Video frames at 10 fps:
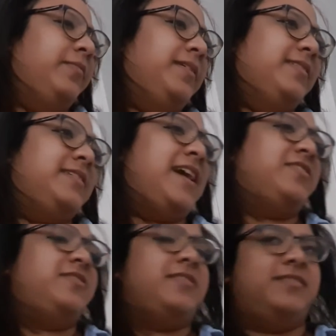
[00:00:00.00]
is
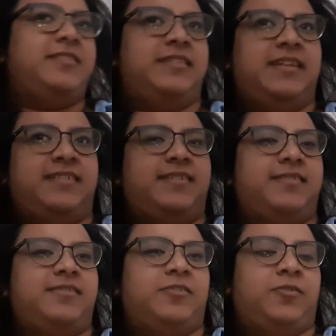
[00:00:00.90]
attached to this.
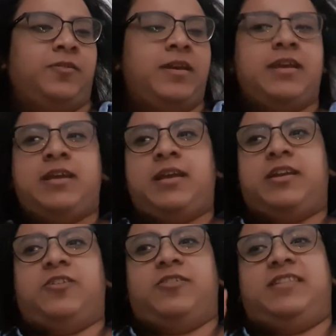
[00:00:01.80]
So,
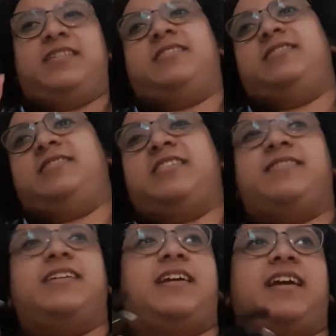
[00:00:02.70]
you know, this
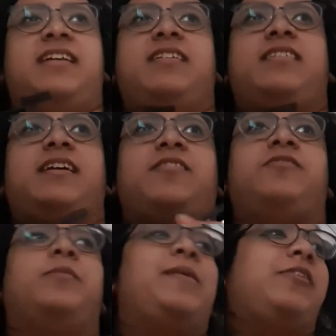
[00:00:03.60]
just in case
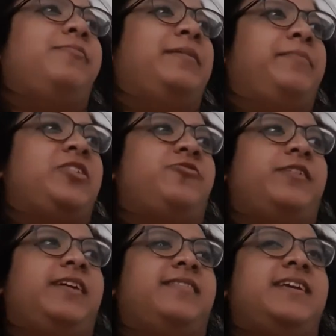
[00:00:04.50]
if the power bank
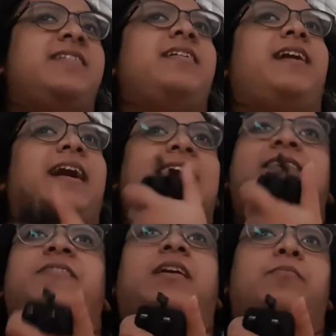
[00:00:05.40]
battery is dead, I
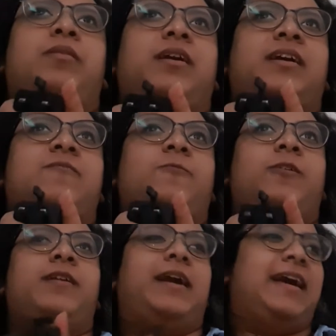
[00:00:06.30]
have like a plug-in
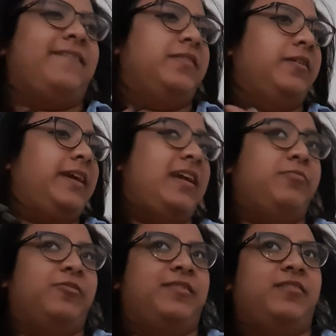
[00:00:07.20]
one. I have the
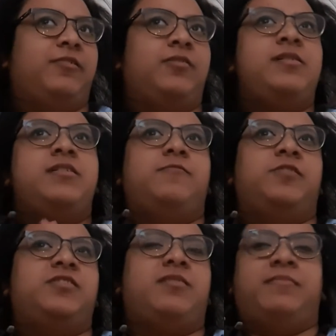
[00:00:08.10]
cable as well,
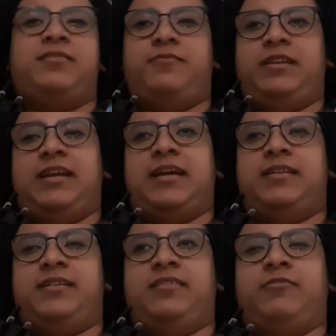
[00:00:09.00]
which comes in really
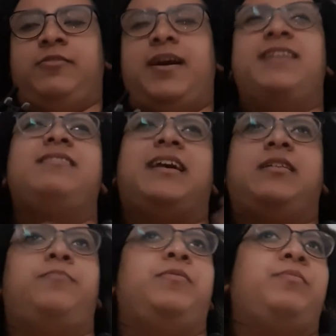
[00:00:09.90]
handy as well. I just like
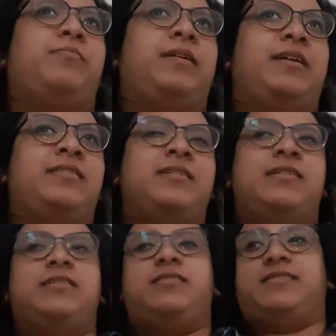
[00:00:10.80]
to be prepared
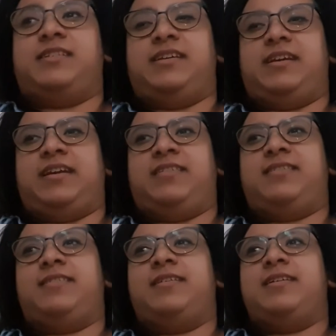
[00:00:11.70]
just in
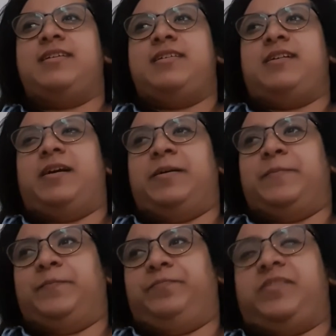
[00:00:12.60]
case,
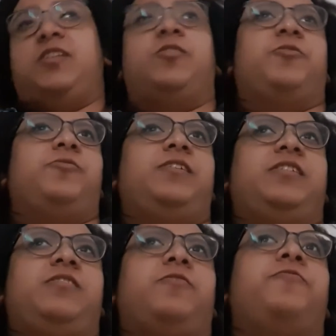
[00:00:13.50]
you know,
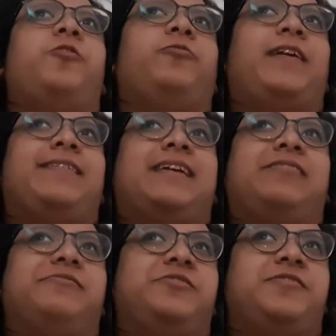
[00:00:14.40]
your phone runs out
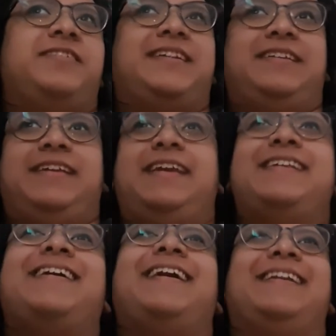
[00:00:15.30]
of juice and you need
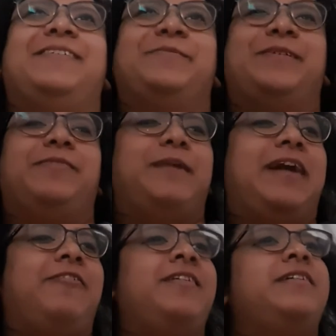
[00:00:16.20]
a little bit of
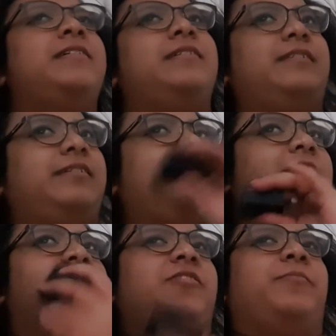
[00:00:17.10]
power.
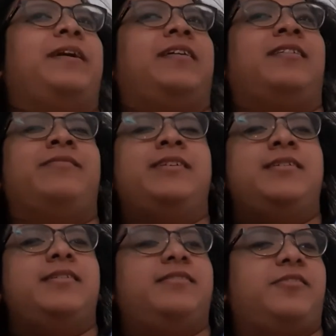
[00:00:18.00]
You got your backup.
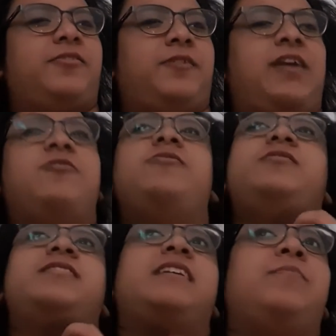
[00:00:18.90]
So I don't
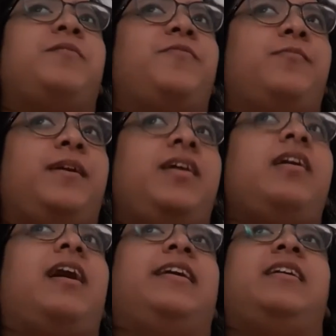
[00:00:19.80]
just keep it for me,
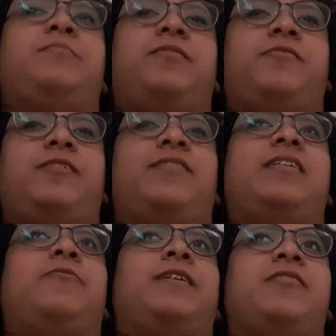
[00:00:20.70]
I keep it for if
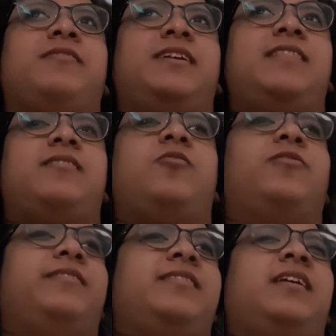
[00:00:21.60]
anyone else needs it.
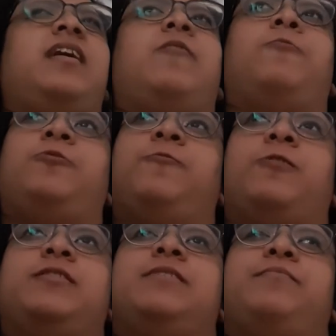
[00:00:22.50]
Obviously I would
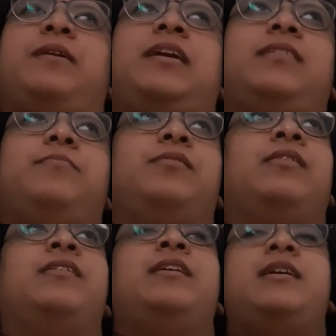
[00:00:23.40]
want it back,
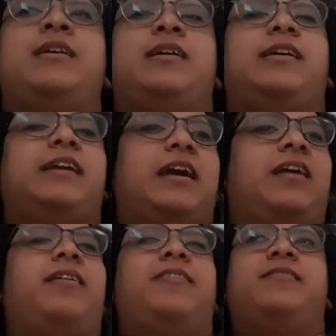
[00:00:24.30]
but yeah,
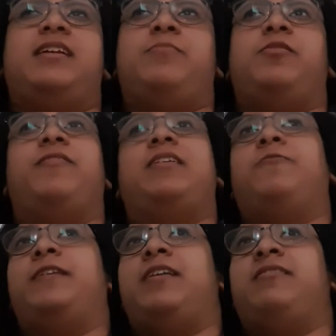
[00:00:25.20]
I just keep it if
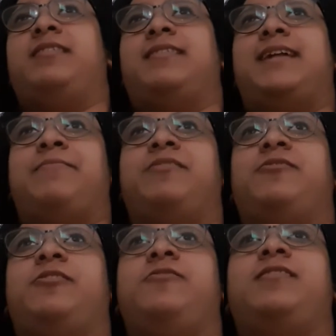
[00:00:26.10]
anyone else is a
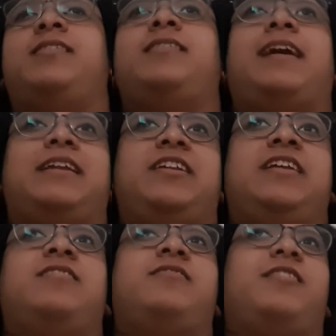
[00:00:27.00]
Samsung user and you
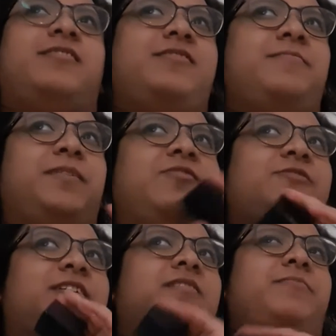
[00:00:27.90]
need a charger, make sure
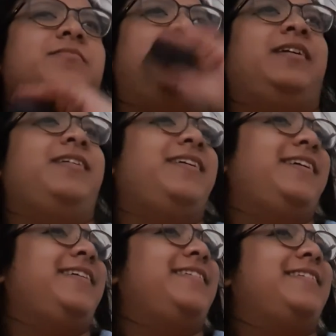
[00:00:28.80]
you come to me.
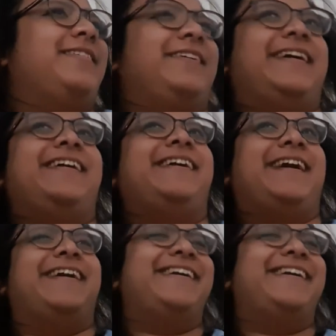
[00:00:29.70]
So yeah.